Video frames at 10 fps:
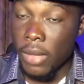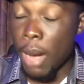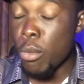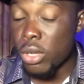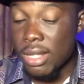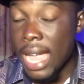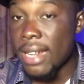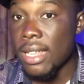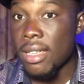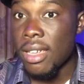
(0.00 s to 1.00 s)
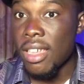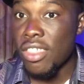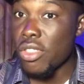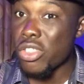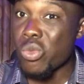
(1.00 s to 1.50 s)
And most likely,
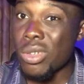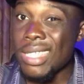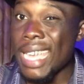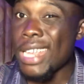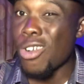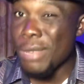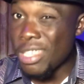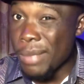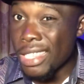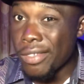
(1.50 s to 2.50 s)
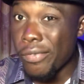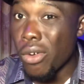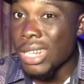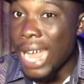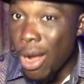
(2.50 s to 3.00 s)
she doesn't want any commitment
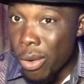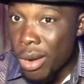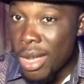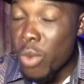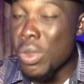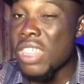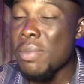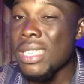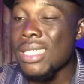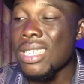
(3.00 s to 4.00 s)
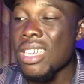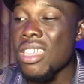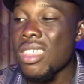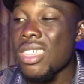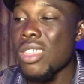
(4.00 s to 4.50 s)
for now, which means
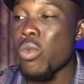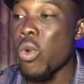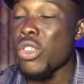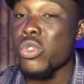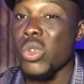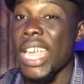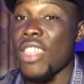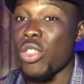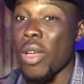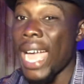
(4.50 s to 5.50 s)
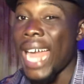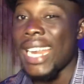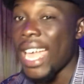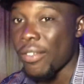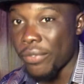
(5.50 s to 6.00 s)
she wants to enjoy her
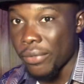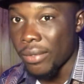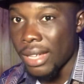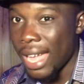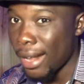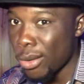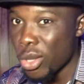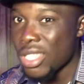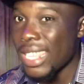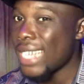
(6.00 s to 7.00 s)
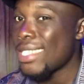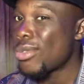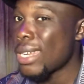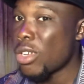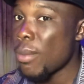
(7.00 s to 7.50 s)
life and not get
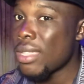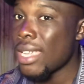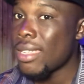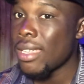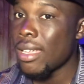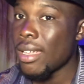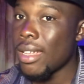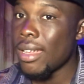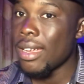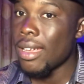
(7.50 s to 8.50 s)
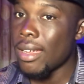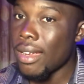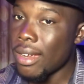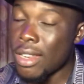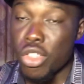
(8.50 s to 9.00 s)
into any committed
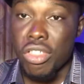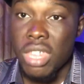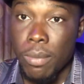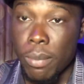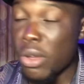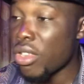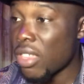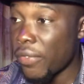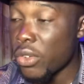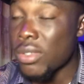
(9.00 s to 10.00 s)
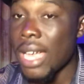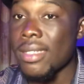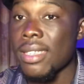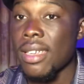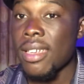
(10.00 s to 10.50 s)
relationship, because she feels that